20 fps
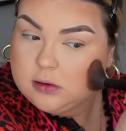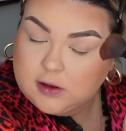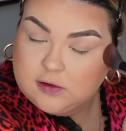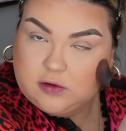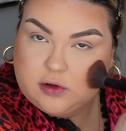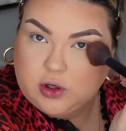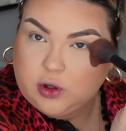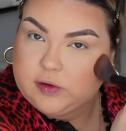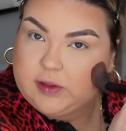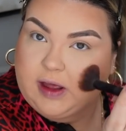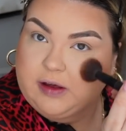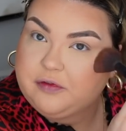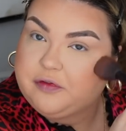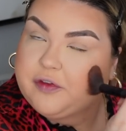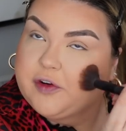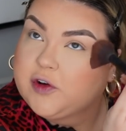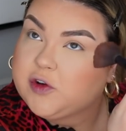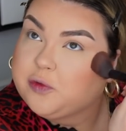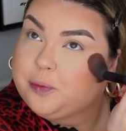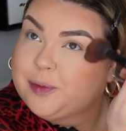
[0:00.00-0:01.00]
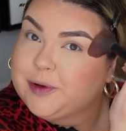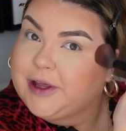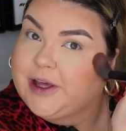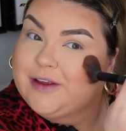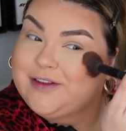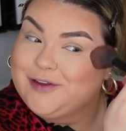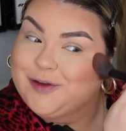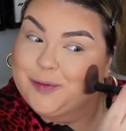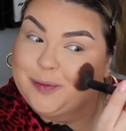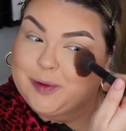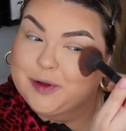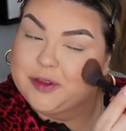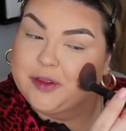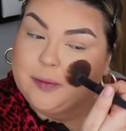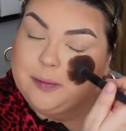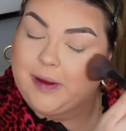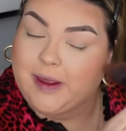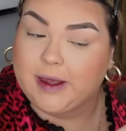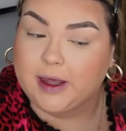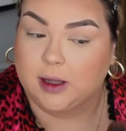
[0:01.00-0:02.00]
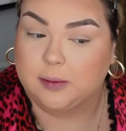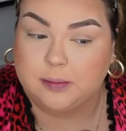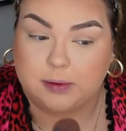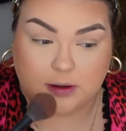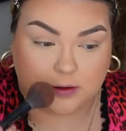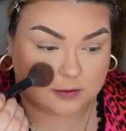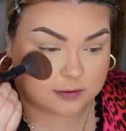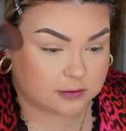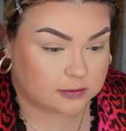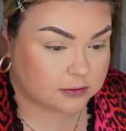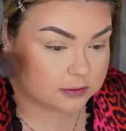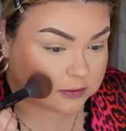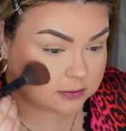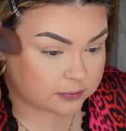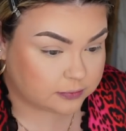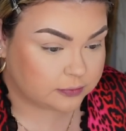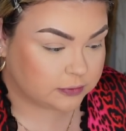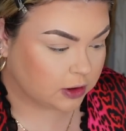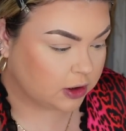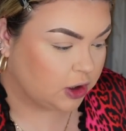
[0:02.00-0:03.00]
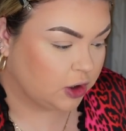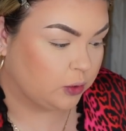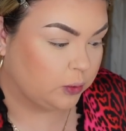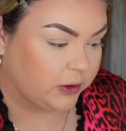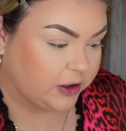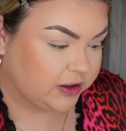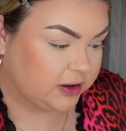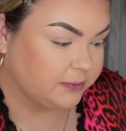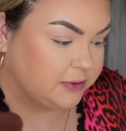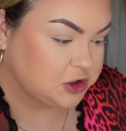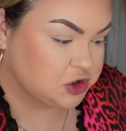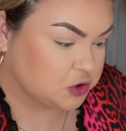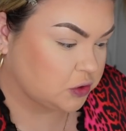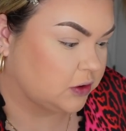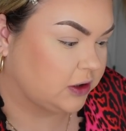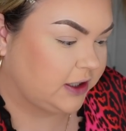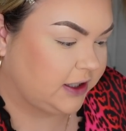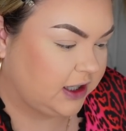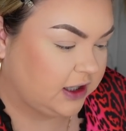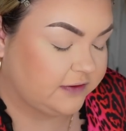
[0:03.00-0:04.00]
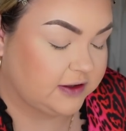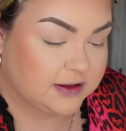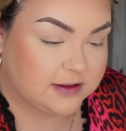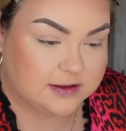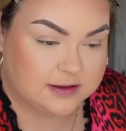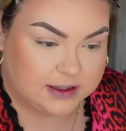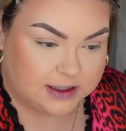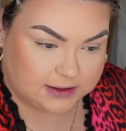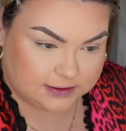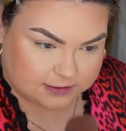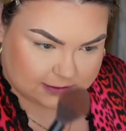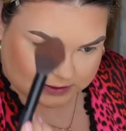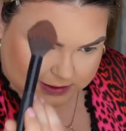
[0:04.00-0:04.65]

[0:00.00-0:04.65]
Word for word: Cause you know, that first place you put the makeup is where the majority of it sits.